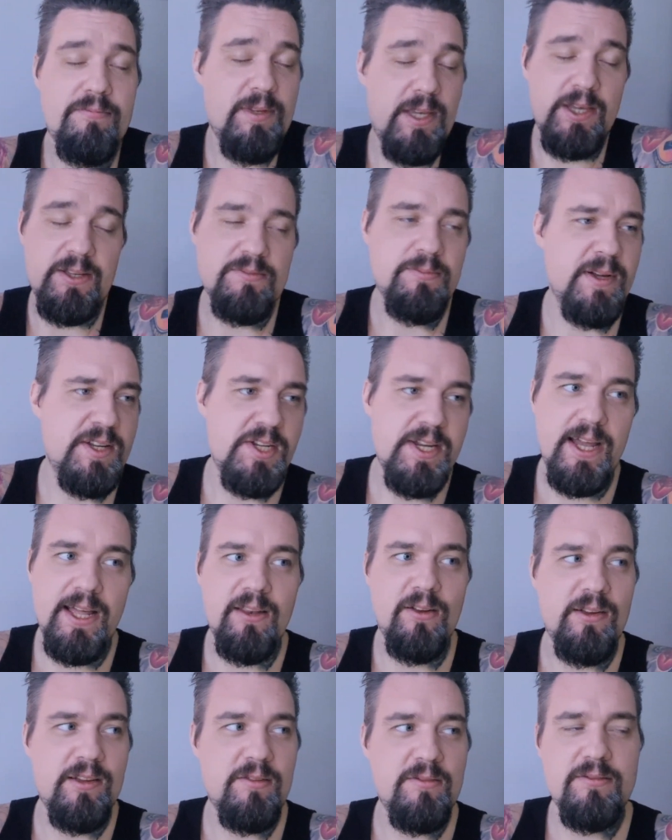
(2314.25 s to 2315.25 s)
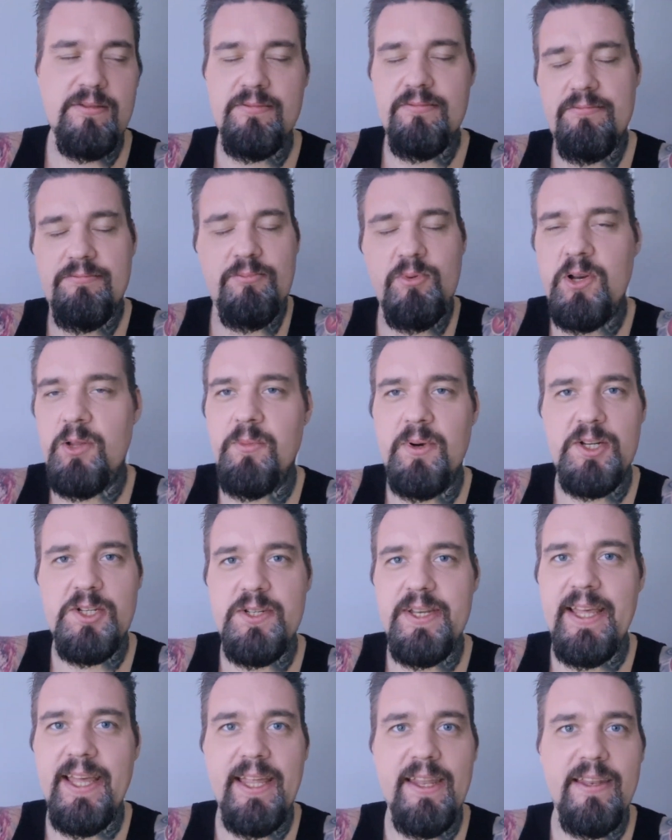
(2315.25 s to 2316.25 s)
Because my channel is pretty
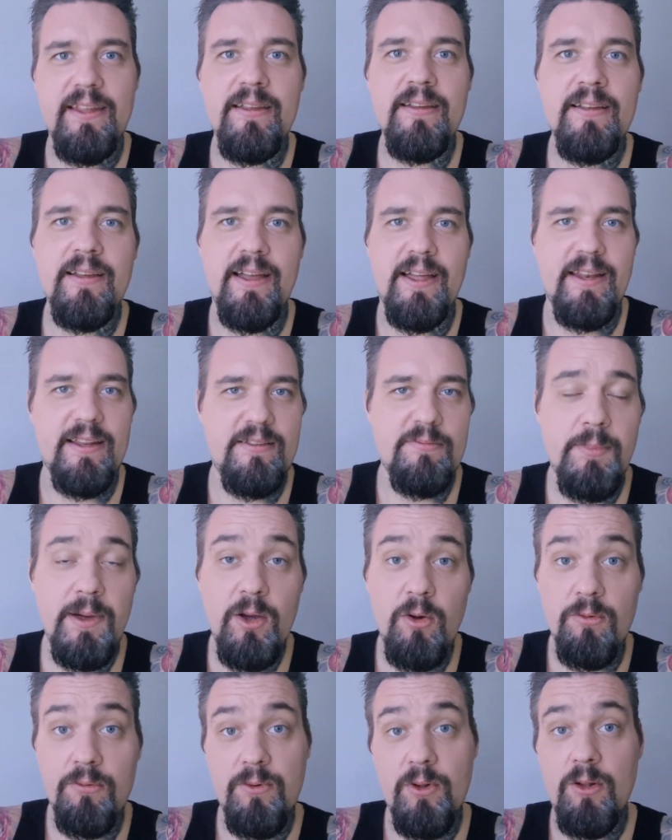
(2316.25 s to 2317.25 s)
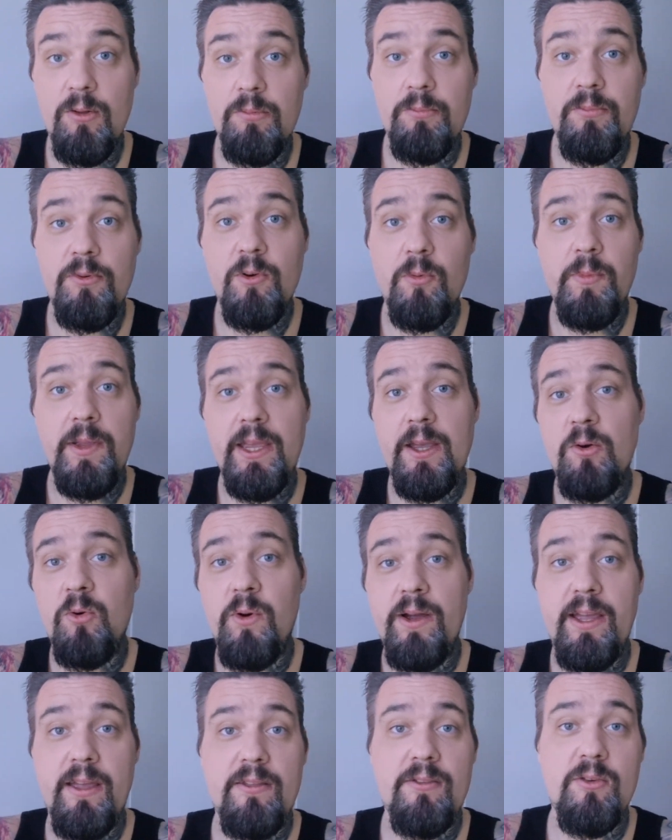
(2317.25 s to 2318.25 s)
much dead, and it's my own fault for being
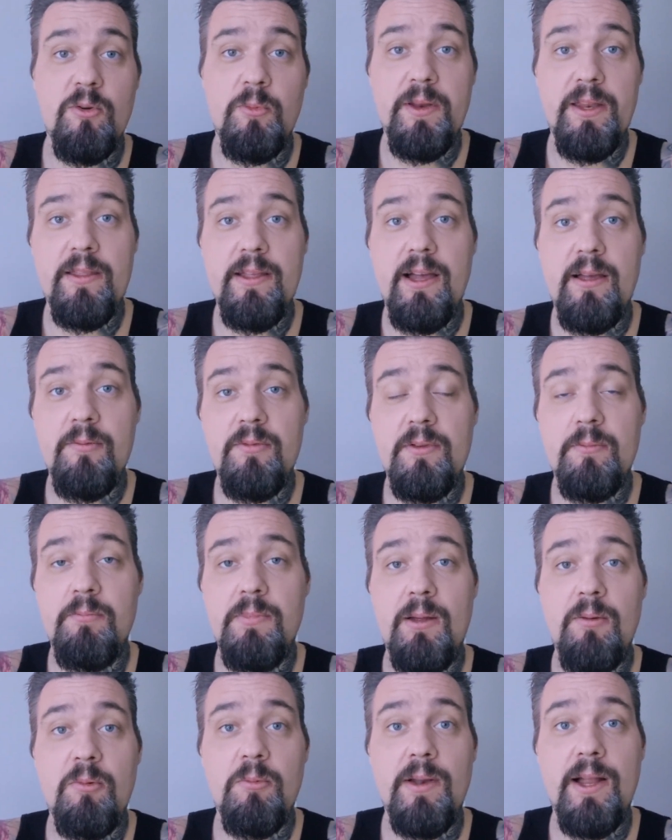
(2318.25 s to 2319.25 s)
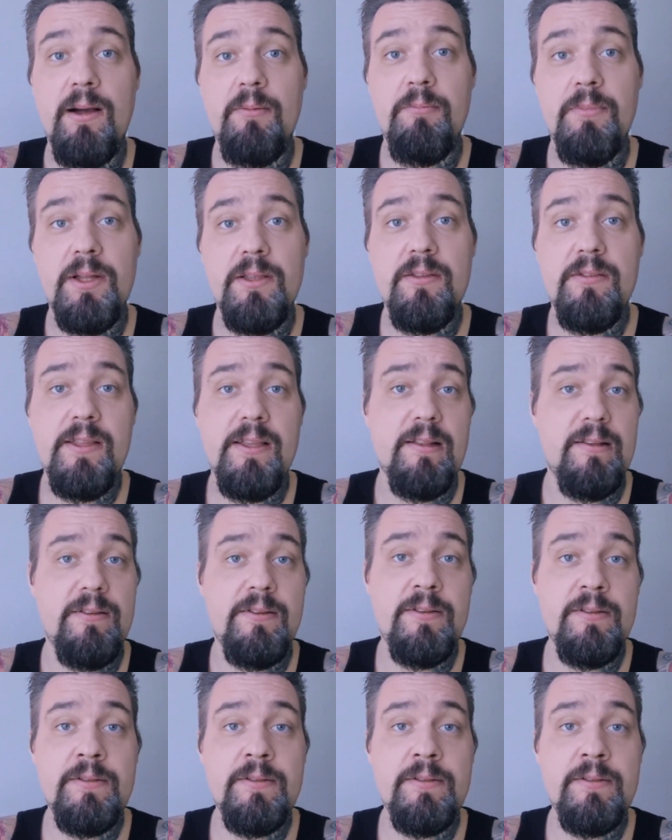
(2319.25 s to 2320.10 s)
away so many times and blah blah blah, but still.